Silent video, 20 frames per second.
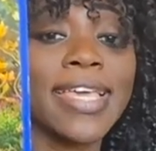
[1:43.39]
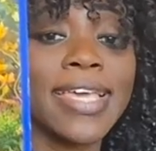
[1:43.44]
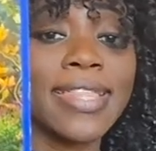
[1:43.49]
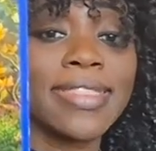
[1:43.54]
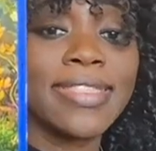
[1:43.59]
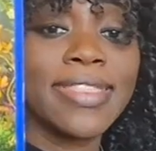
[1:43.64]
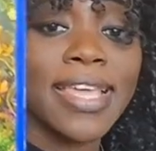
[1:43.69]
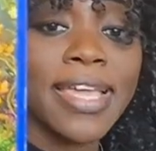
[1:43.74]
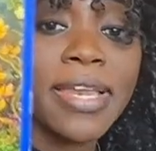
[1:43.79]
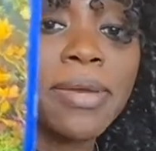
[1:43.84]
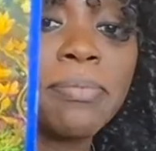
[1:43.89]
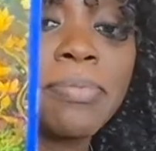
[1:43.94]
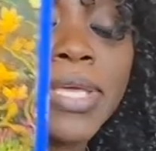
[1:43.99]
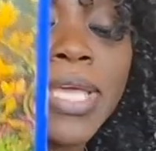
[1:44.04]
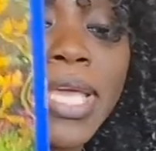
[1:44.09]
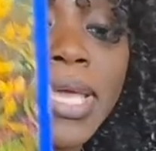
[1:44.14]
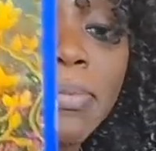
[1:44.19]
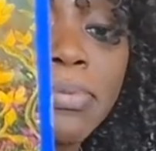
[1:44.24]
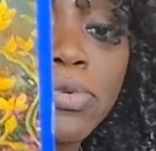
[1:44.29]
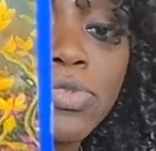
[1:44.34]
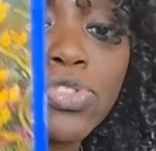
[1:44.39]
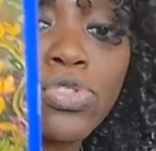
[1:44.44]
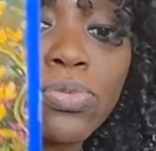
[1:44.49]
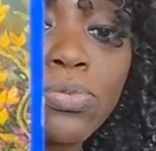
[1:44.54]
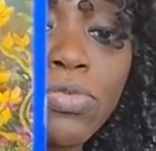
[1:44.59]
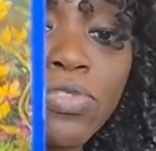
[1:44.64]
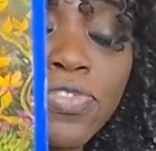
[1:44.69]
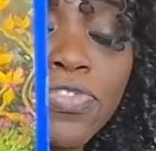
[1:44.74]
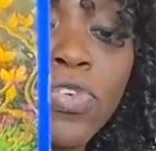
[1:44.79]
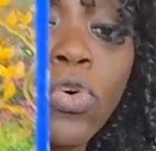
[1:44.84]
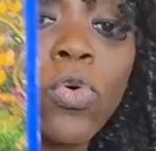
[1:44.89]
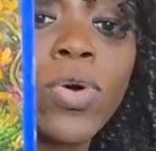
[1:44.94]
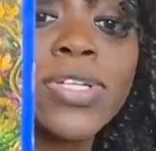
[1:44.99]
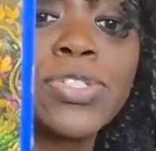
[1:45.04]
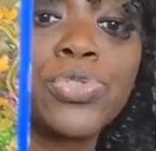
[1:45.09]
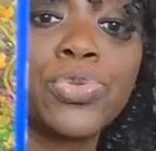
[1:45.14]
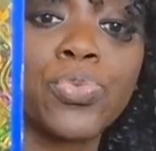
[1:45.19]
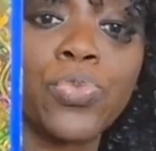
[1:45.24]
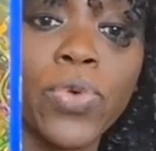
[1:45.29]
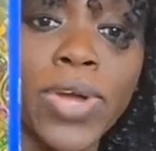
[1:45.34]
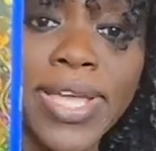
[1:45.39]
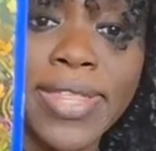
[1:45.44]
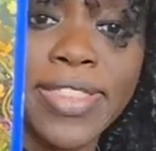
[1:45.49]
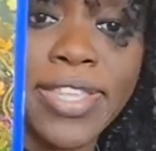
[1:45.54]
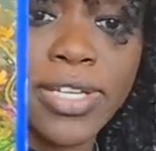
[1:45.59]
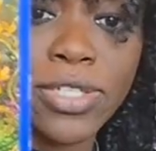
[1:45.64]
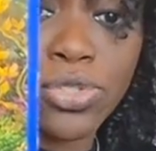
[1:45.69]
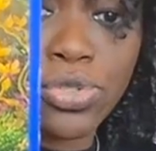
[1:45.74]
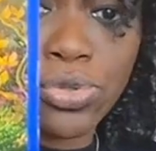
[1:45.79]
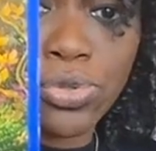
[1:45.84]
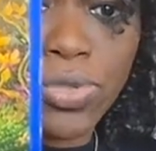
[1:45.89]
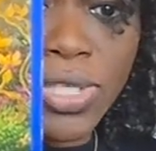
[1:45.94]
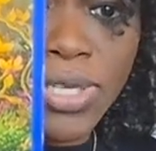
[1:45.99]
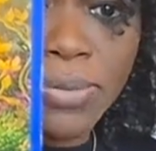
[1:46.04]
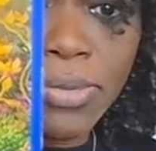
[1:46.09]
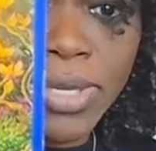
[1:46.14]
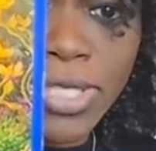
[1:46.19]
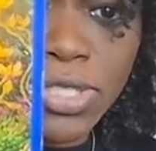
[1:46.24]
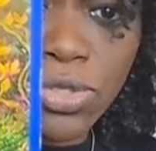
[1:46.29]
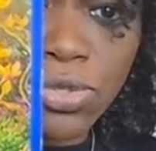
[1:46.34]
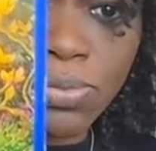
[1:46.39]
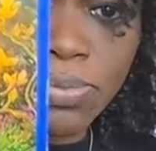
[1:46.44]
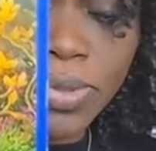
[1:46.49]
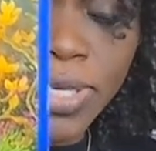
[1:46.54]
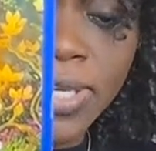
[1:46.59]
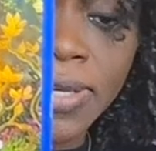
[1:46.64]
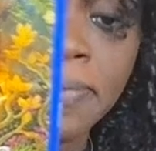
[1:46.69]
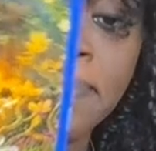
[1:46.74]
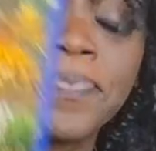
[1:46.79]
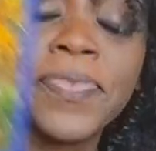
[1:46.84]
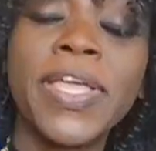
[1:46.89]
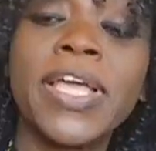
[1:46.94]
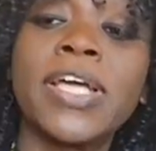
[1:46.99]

can then be able to move forward to where they're truly meant to be